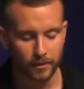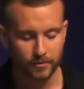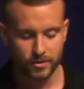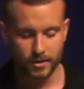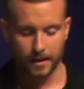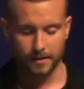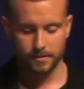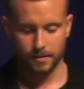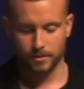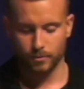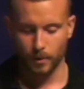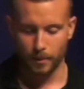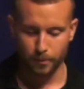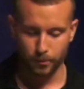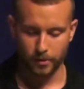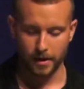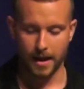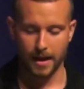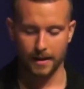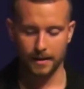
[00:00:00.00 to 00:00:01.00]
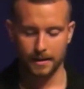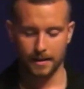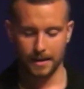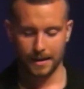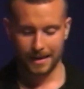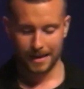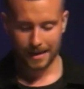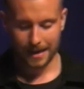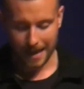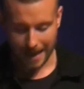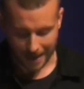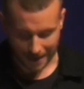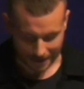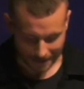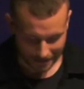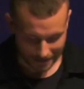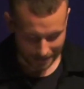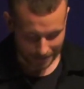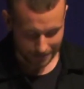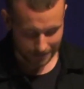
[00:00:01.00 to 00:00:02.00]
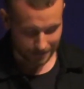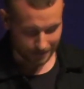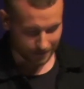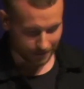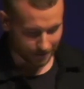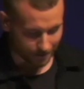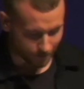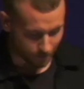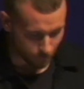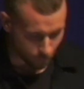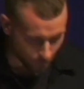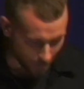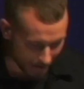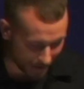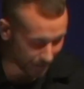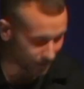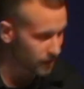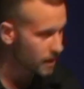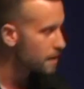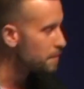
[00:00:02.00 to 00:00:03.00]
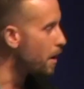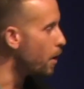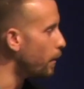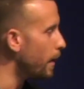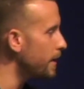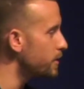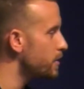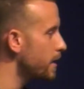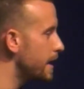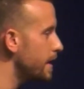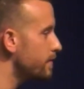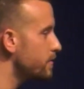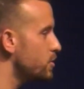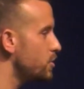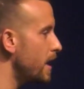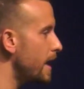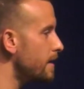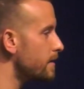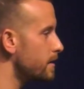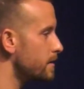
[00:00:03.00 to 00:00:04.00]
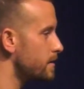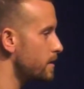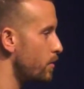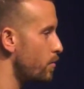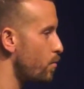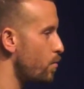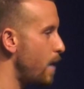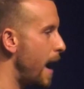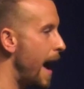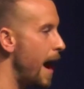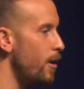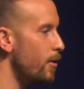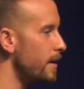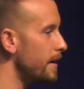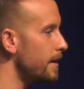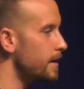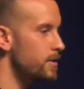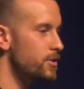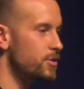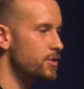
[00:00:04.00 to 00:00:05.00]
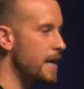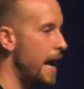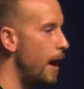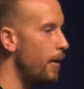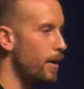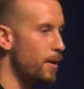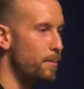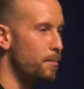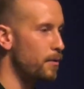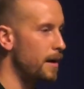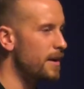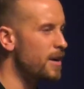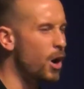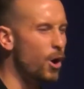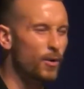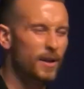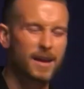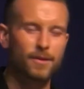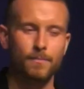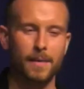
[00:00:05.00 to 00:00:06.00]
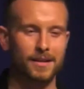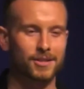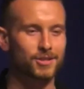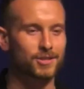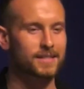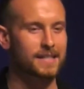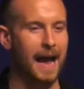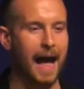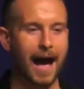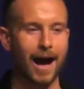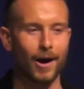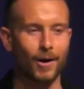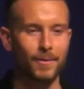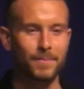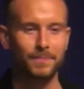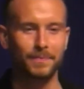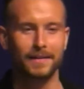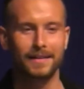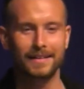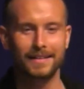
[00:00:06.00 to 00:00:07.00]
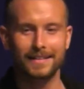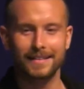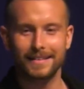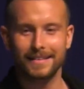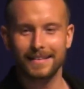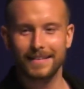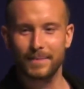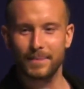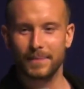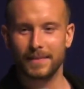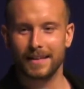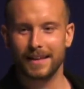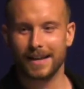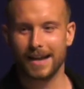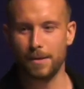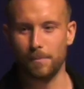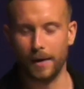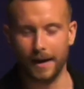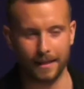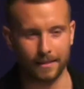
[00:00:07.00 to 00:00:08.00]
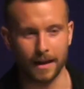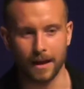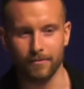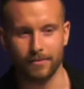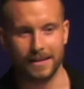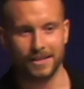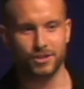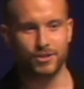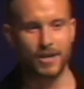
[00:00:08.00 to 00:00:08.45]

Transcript: of Jesus, we pray. Amen. Come on, why don't you give Jesus a rowdy shout of praise? No, give him a shout. Come on, I love that